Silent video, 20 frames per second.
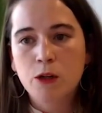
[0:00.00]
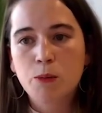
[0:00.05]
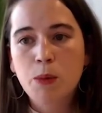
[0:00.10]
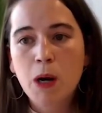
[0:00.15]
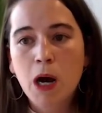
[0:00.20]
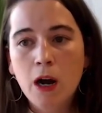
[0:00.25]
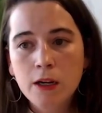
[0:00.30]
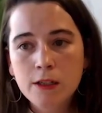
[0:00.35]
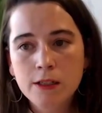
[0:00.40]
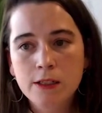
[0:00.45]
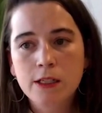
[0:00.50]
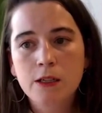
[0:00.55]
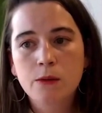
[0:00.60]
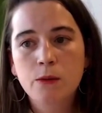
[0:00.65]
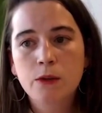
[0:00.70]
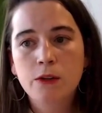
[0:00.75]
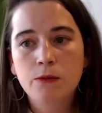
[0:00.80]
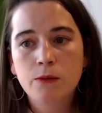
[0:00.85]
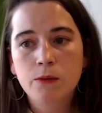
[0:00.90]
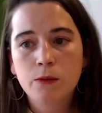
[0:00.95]
paucity,
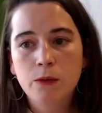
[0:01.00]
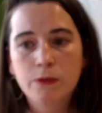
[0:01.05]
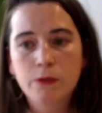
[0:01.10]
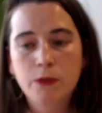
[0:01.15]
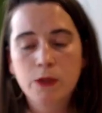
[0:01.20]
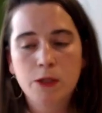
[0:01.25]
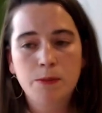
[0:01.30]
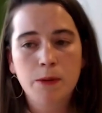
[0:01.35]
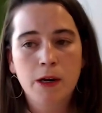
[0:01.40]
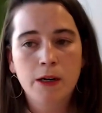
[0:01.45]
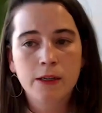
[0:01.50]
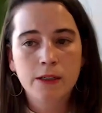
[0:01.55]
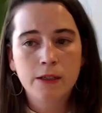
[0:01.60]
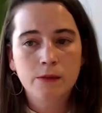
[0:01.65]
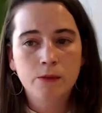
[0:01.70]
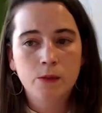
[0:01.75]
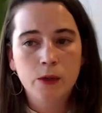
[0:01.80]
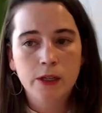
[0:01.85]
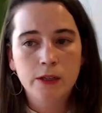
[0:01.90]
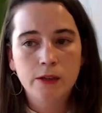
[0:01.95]
we've
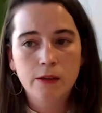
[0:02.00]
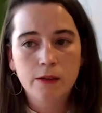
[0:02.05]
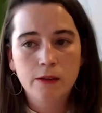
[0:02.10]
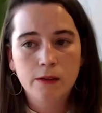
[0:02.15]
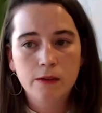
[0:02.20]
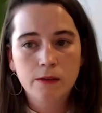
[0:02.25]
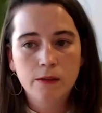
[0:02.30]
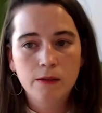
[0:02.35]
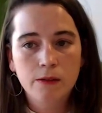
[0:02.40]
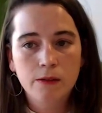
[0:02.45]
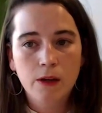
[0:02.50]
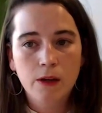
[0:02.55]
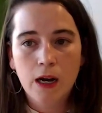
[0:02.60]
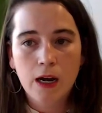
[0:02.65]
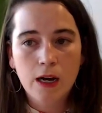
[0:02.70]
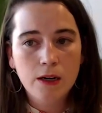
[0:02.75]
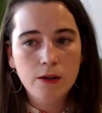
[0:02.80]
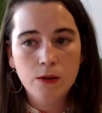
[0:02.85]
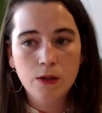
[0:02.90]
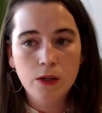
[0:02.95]
responded with
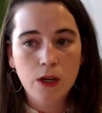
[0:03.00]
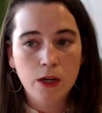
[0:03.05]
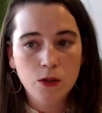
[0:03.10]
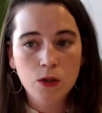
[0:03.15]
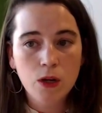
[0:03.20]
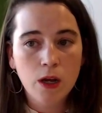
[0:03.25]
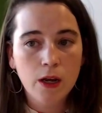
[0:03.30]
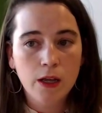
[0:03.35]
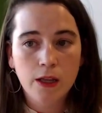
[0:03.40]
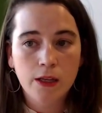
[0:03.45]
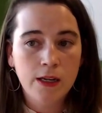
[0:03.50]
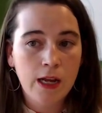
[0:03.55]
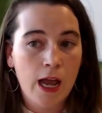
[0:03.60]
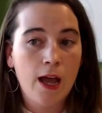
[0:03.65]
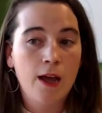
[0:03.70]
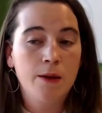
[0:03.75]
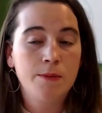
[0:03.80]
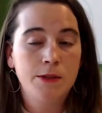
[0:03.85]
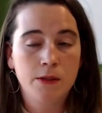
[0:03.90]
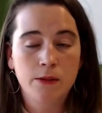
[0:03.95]
an
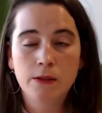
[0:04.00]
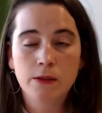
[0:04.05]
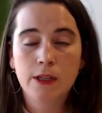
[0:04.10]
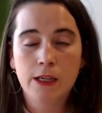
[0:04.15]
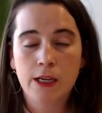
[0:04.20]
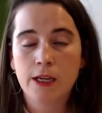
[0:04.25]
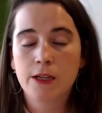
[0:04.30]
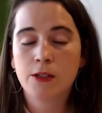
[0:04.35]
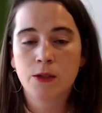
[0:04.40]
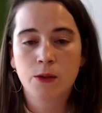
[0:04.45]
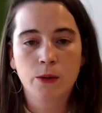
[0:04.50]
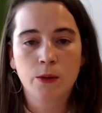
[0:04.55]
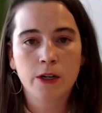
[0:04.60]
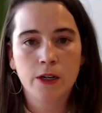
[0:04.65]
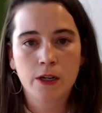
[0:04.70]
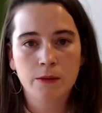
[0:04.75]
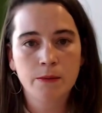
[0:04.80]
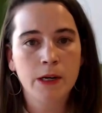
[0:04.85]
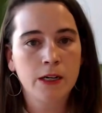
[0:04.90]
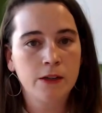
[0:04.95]
absolutely historic
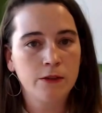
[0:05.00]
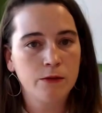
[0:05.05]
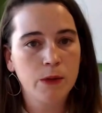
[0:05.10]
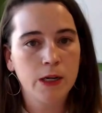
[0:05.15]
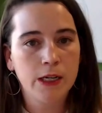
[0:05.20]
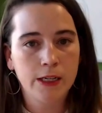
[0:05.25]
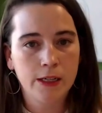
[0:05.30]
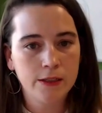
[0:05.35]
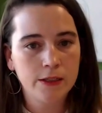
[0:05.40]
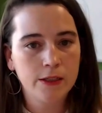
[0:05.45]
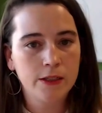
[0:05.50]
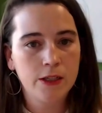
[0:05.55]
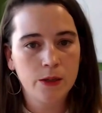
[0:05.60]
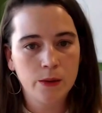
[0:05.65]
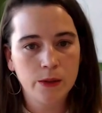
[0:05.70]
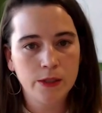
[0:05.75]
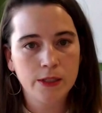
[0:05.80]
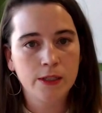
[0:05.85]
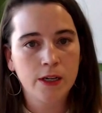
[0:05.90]
amount of money into the U.S.